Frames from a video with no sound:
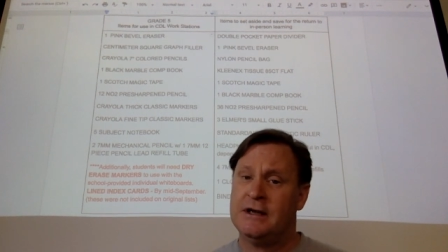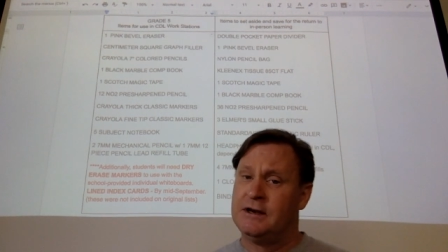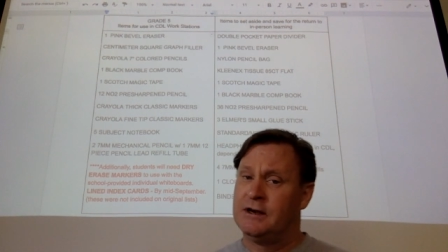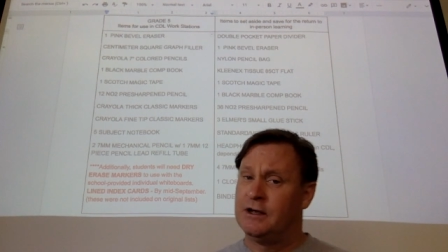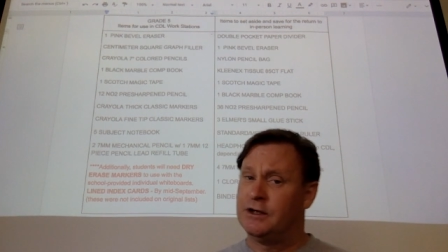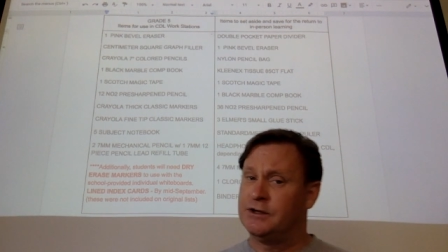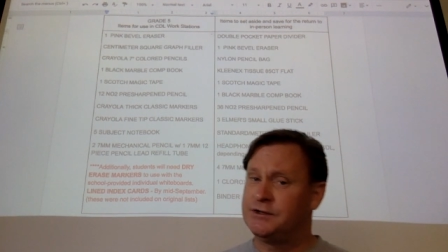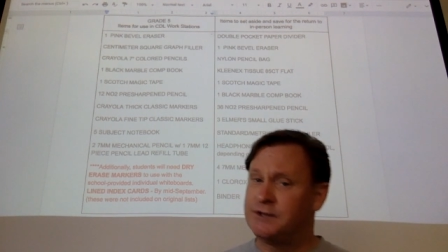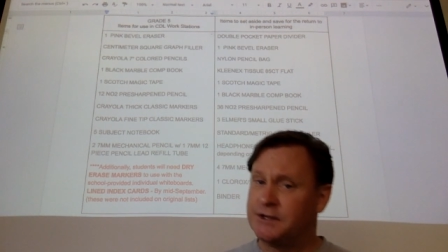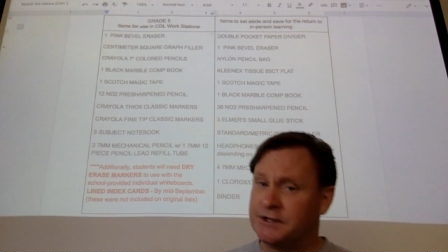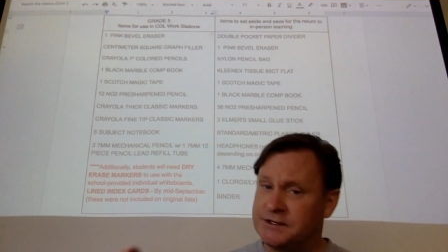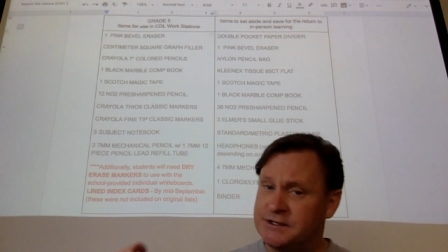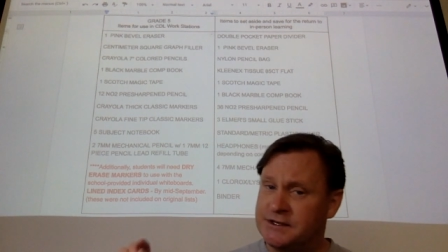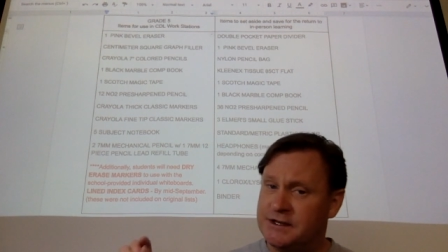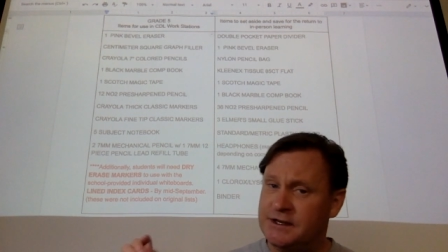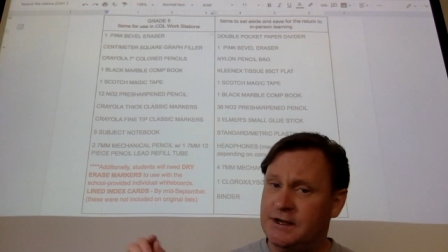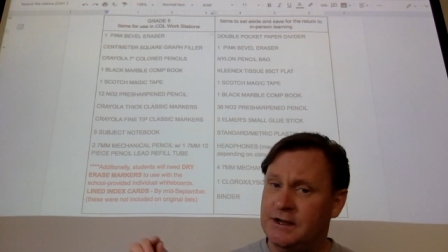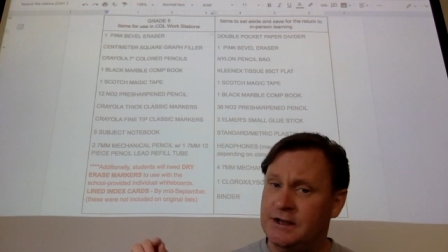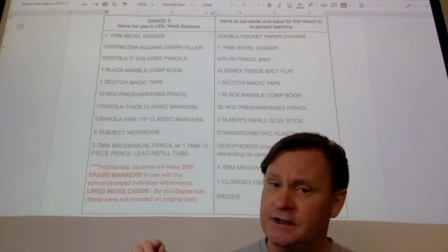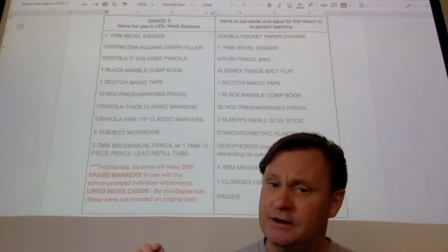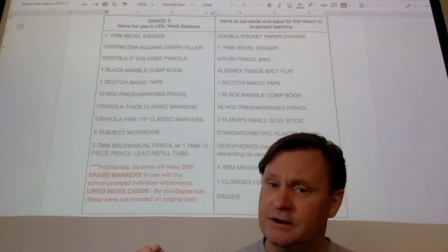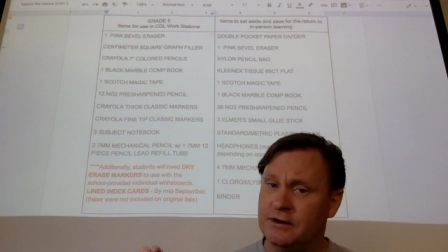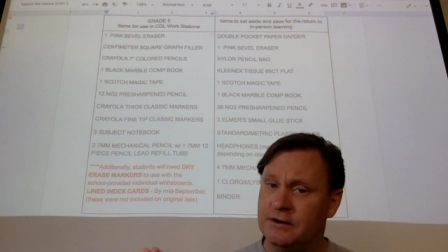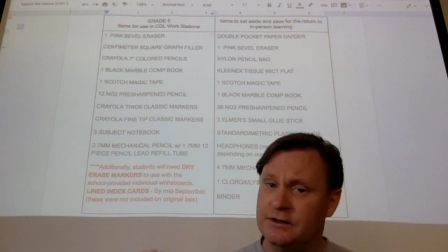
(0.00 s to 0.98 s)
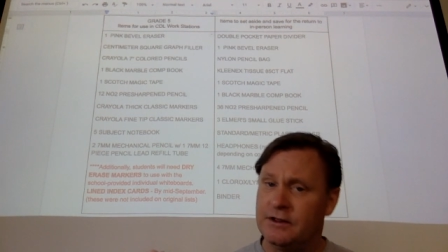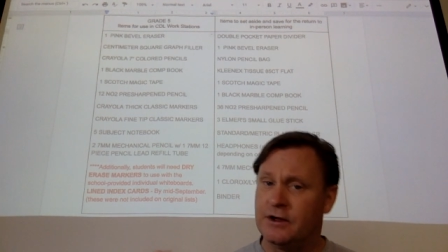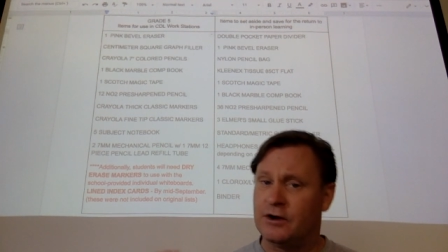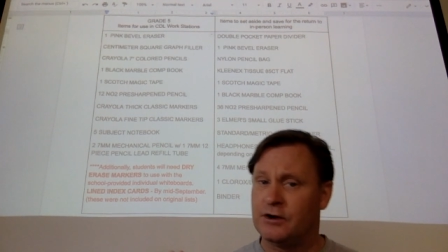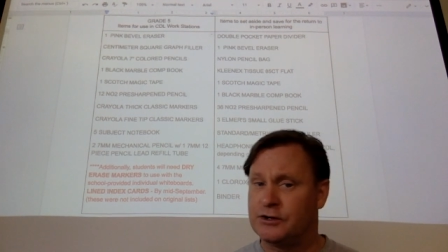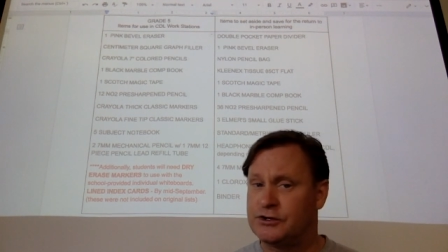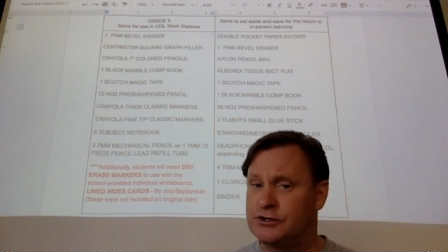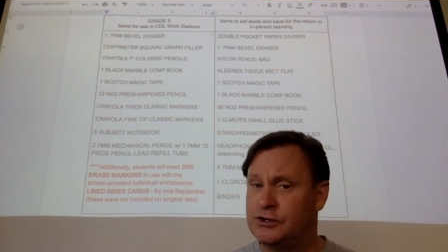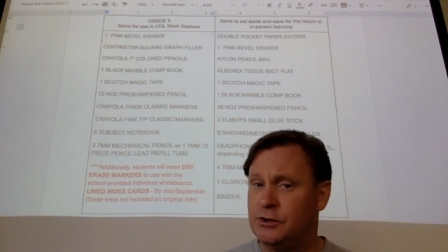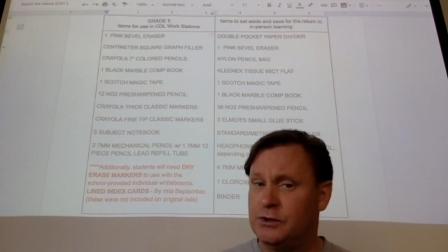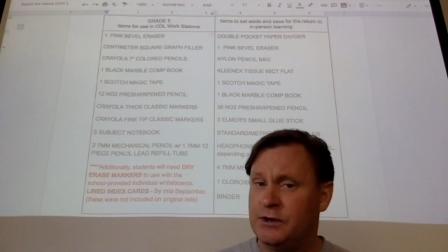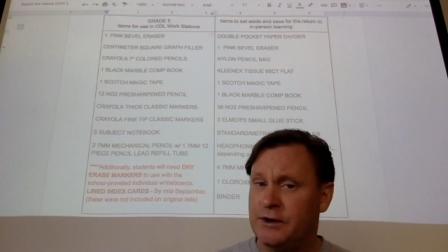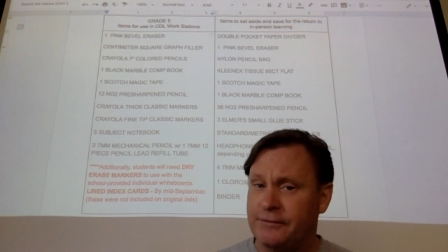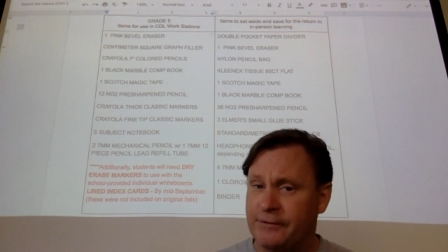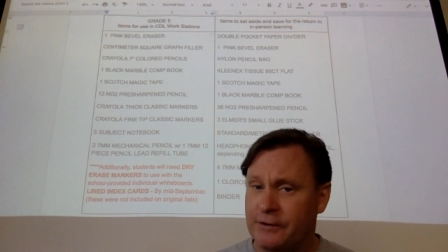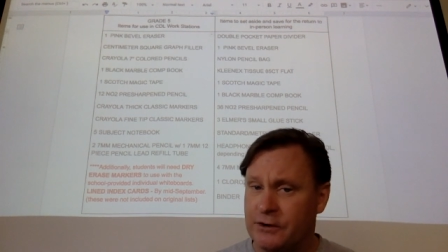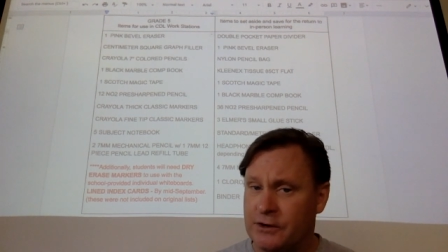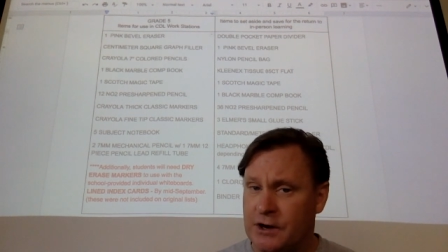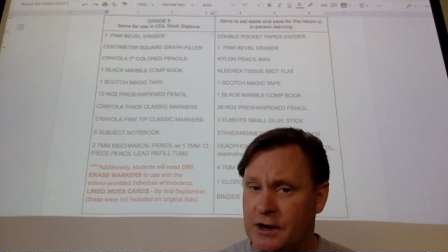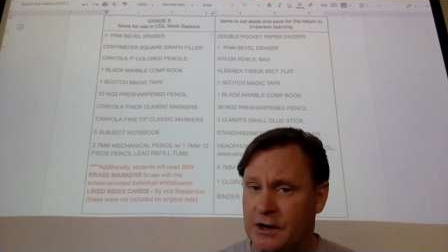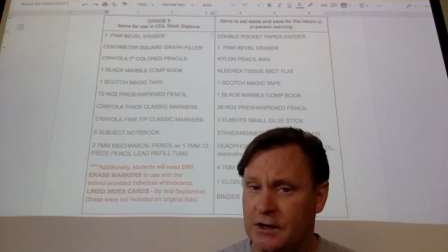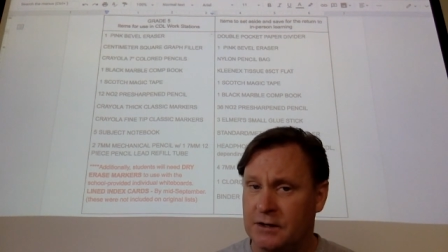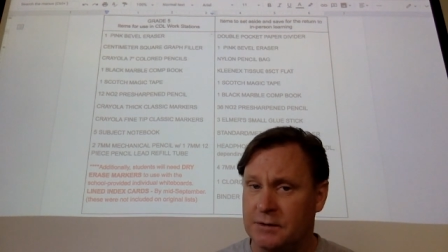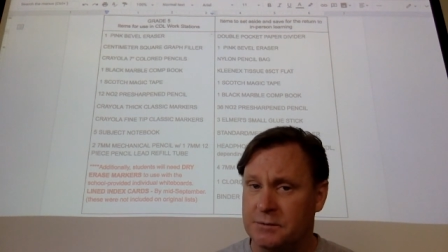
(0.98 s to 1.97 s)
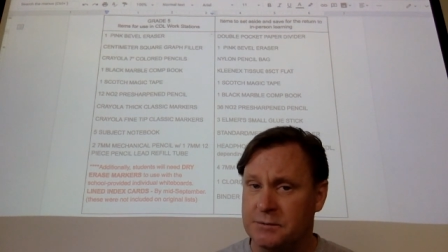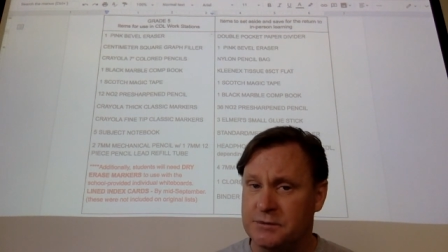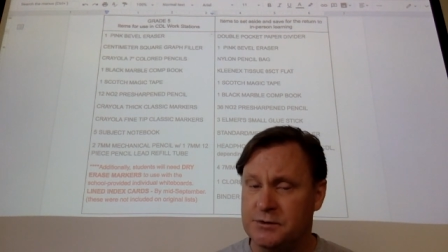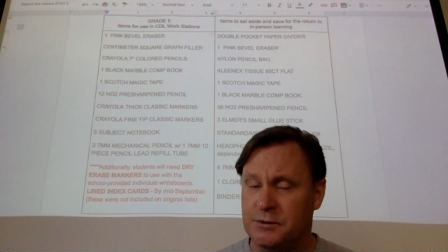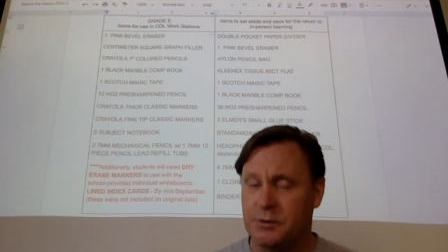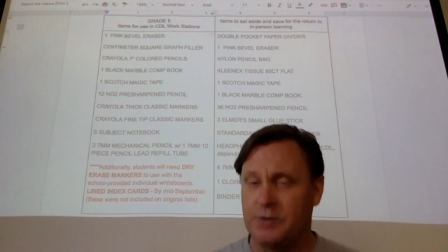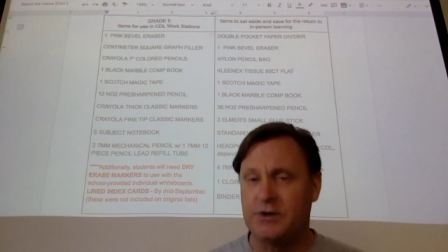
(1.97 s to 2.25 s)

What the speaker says: Now, as you can see here, there are two different columns.